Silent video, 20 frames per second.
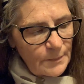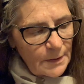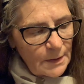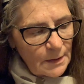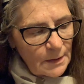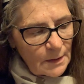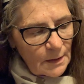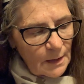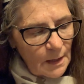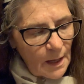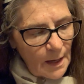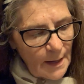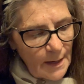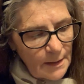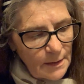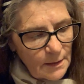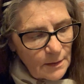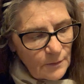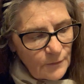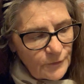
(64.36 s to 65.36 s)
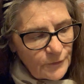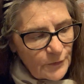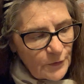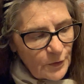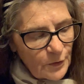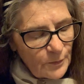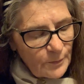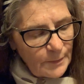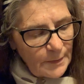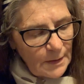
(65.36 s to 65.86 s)
been lighted for
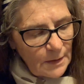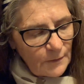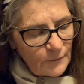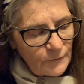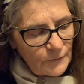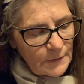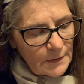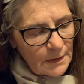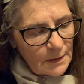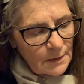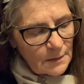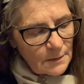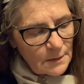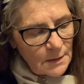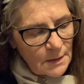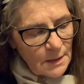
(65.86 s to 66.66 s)
her benefit.